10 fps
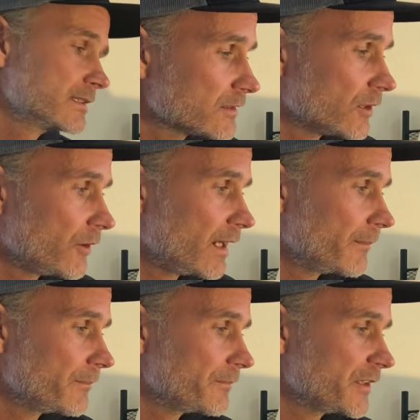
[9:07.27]

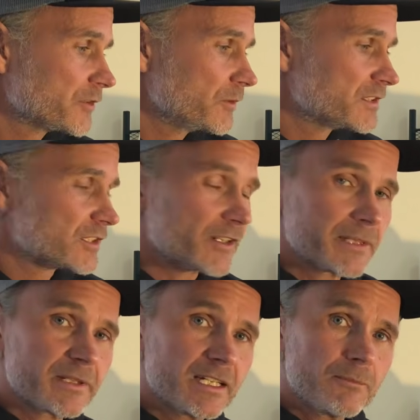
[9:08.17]
So this one's starting
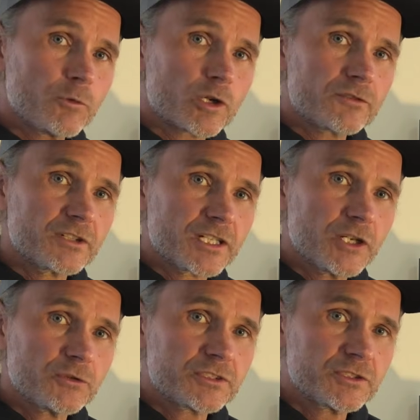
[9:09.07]
to become more of a
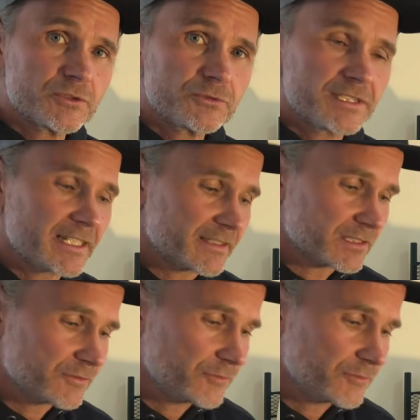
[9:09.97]
go-to disc